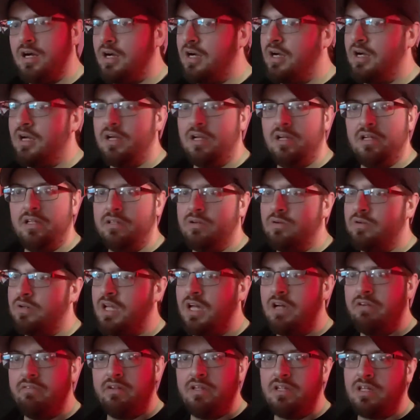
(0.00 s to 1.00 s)
I
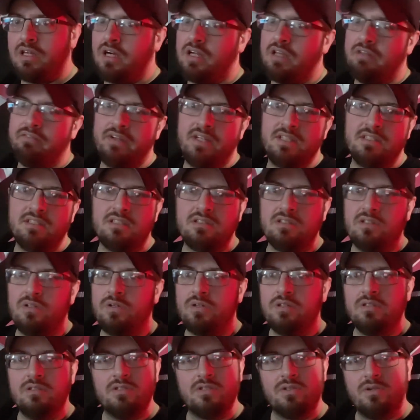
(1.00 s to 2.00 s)
don't have any kind of fancy
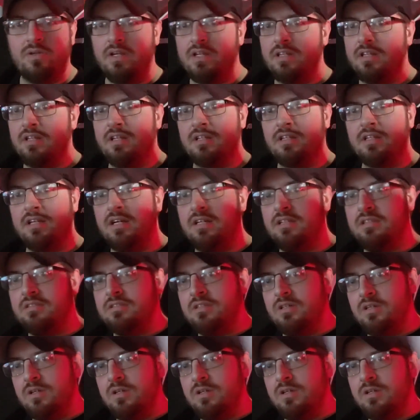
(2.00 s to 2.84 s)
slogans or anything like that,